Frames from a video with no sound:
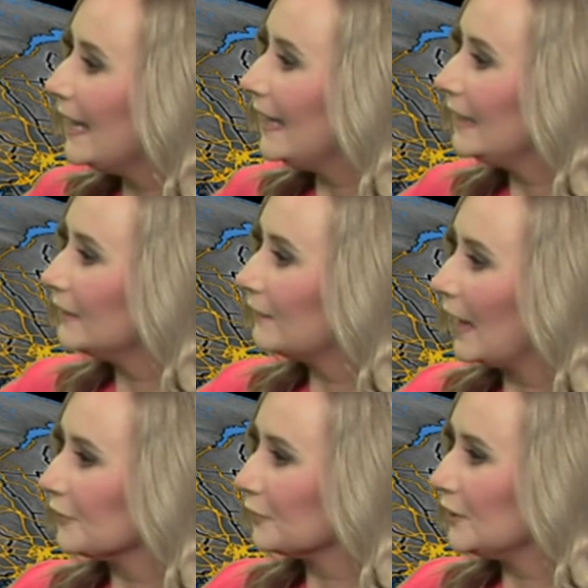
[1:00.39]
heat
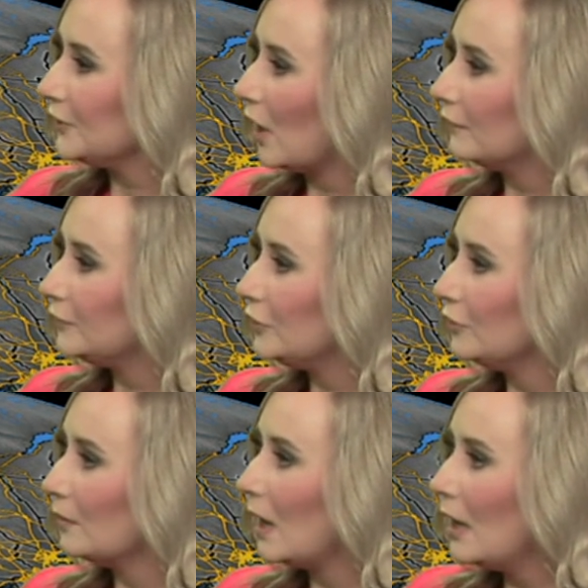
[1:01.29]
advisories off
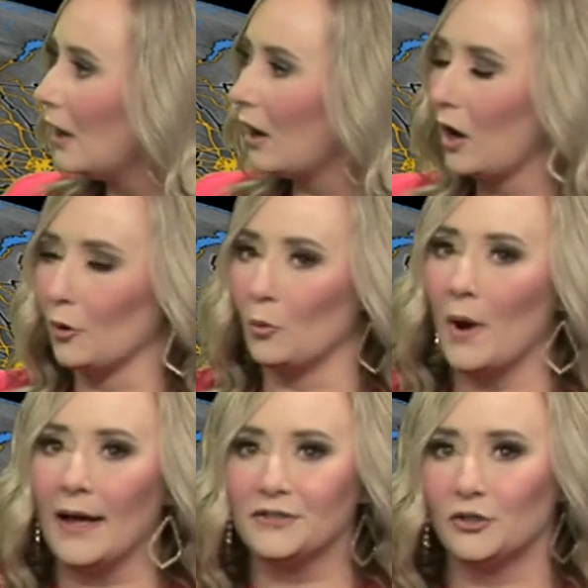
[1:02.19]
to our
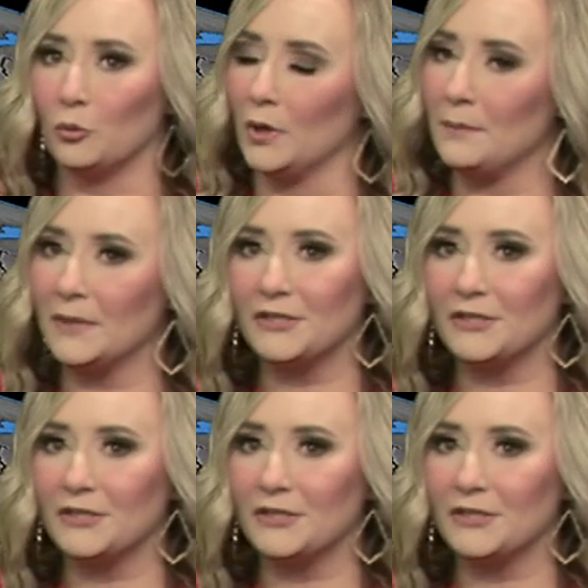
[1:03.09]
west. Wouldn't be